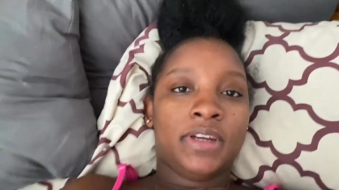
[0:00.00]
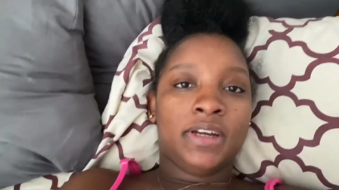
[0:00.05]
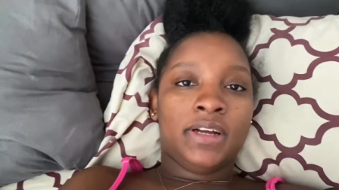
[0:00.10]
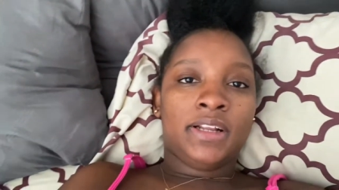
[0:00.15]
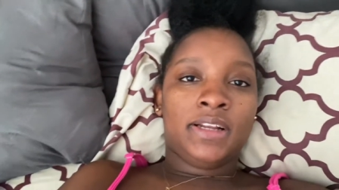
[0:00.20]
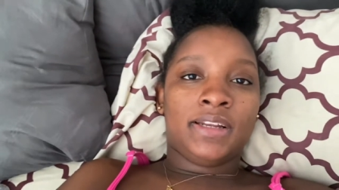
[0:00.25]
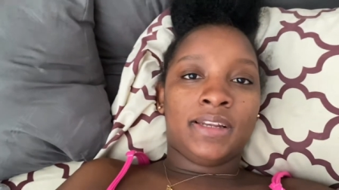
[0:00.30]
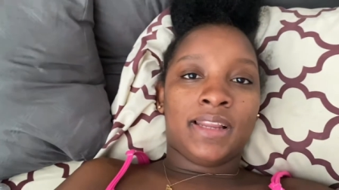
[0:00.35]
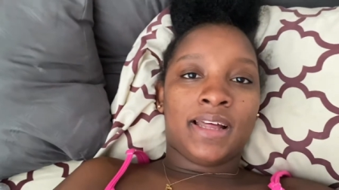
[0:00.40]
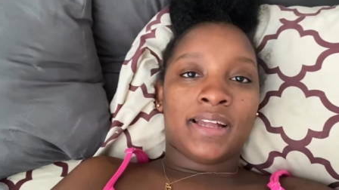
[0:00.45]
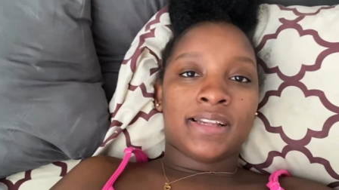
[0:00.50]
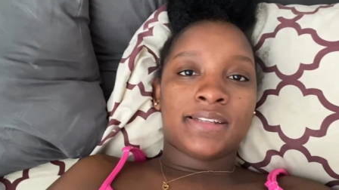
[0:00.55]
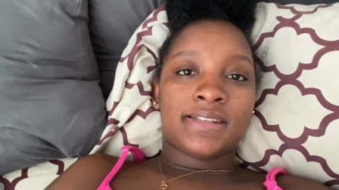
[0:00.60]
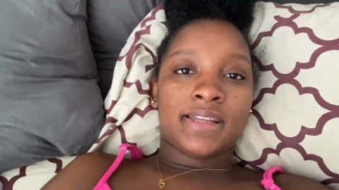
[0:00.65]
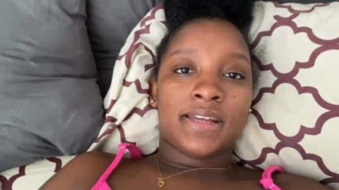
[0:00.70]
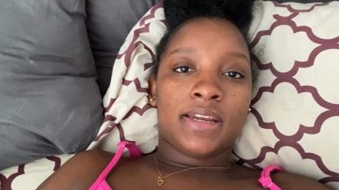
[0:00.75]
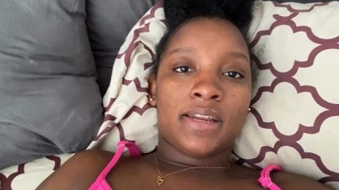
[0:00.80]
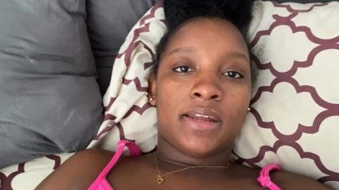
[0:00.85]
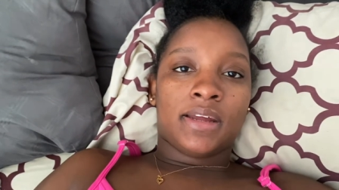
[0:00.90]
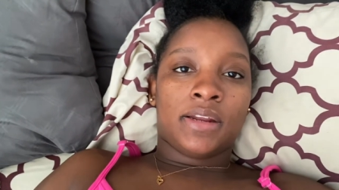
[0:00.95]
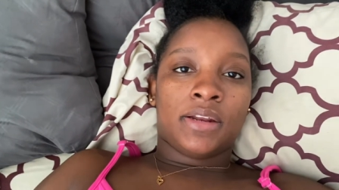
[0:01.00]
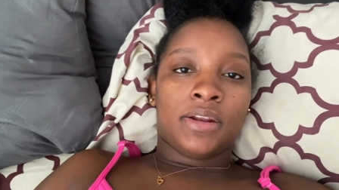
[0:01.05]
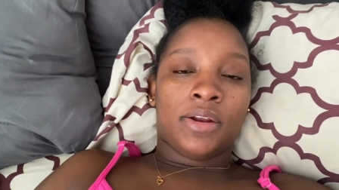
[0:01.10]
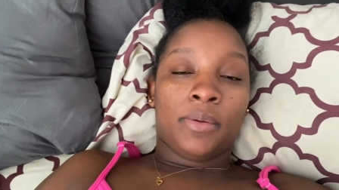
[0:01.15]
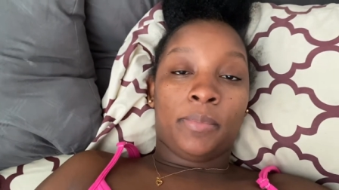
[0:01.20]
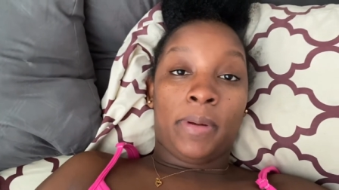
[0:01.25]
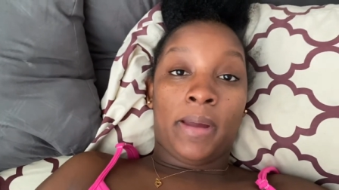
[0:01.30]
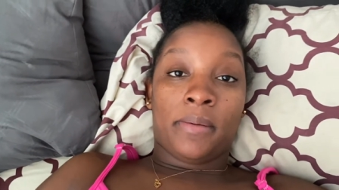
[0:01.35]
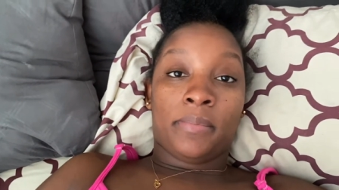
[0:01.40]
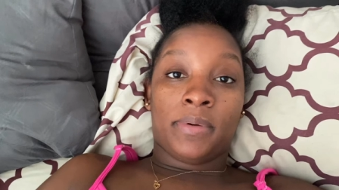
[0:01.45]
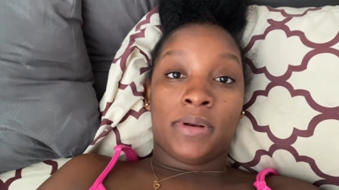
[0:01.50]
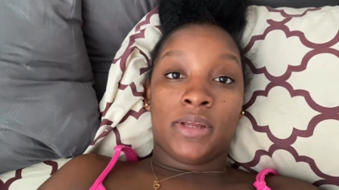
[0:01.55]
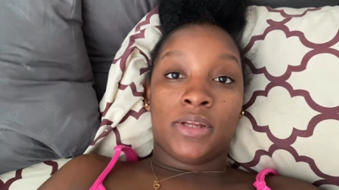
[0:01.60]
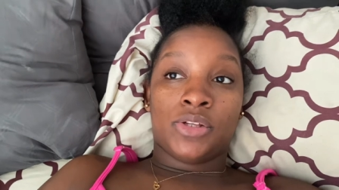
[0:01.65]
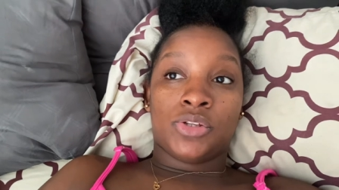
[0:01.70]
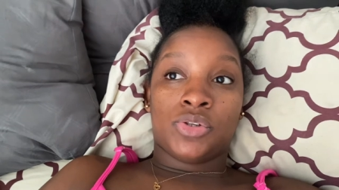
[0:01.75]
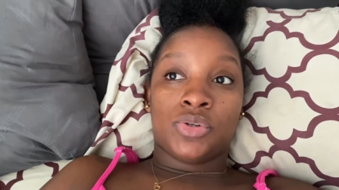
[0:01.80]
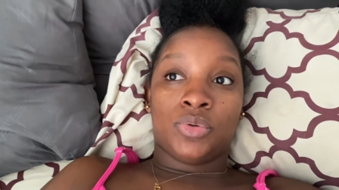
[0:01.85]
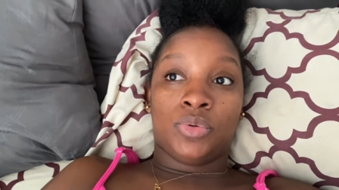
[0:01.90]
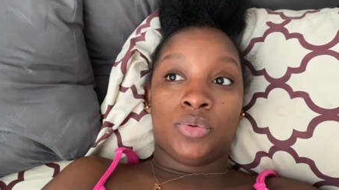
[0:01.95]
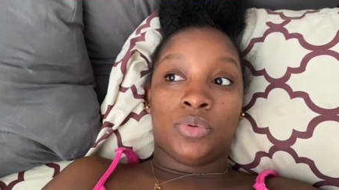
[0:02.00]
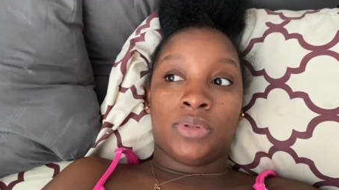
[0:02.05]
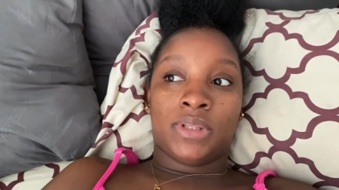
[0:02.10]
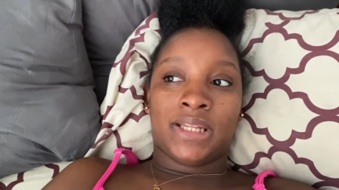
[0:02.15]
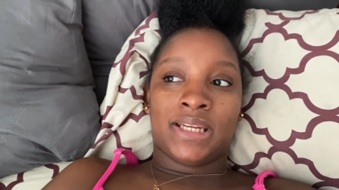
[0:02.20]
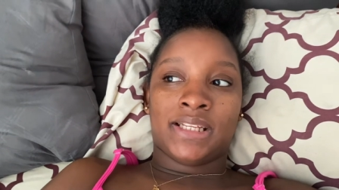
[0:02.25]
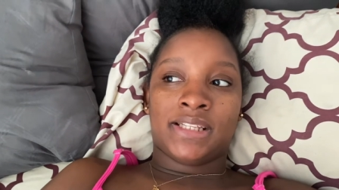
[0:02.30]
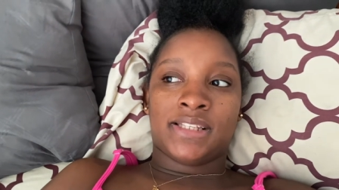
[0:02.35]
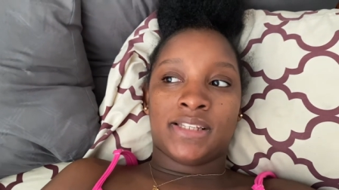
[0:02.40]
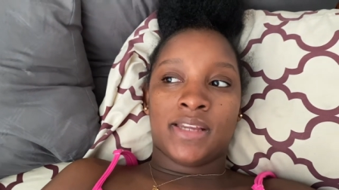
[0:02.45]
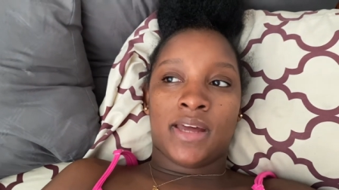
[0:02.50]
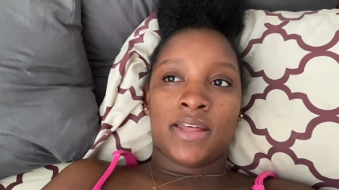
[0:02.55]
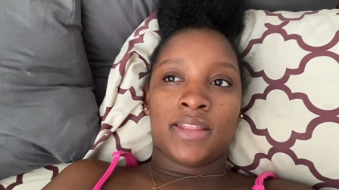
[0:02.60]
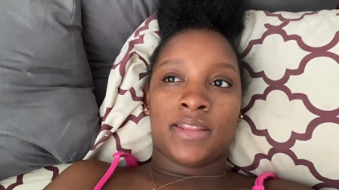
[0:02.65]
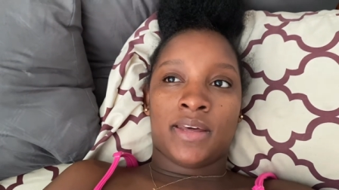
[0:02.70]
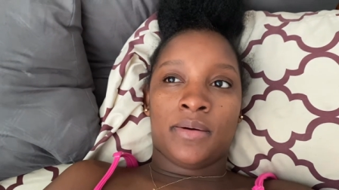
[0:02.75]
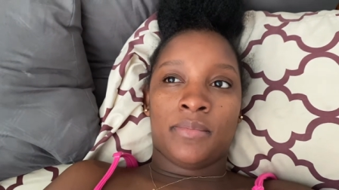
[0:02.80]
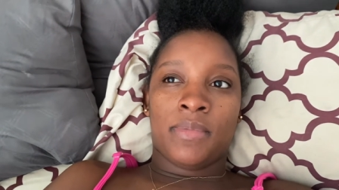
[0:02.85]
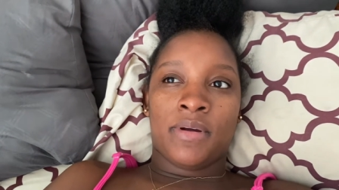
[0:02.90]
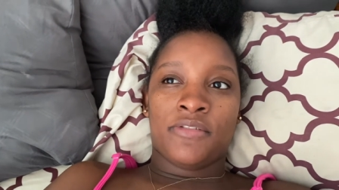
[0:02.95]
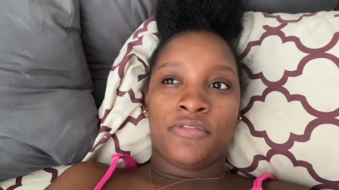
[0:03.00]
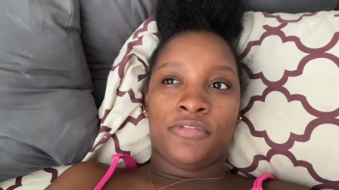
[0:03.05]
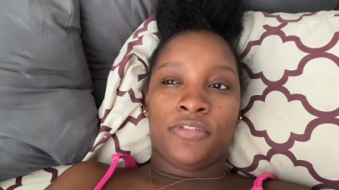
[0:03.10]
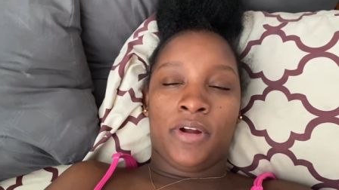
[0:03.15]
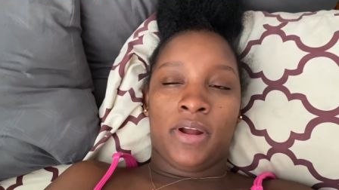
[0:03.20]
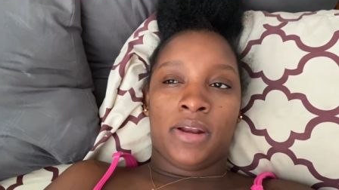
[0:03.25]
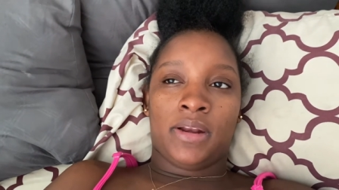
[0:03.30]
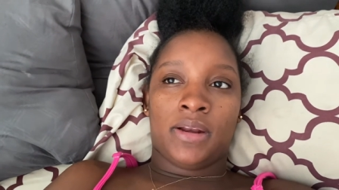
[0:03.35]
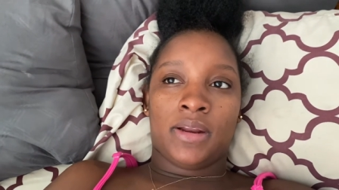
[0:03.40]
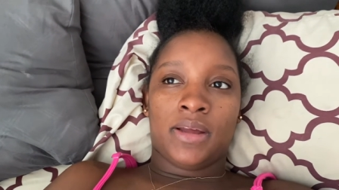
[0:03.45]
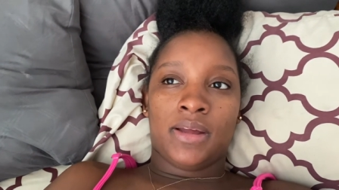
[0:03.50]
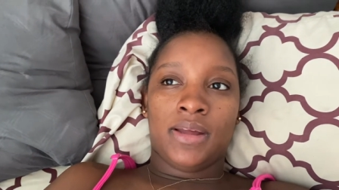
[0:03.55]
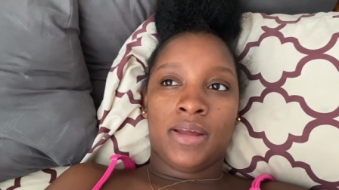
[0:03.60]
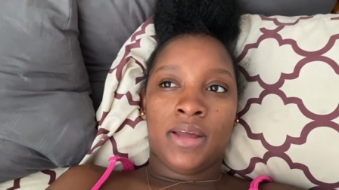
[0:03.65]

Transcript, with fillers: Last night it ended up happening too, that it's not that my friend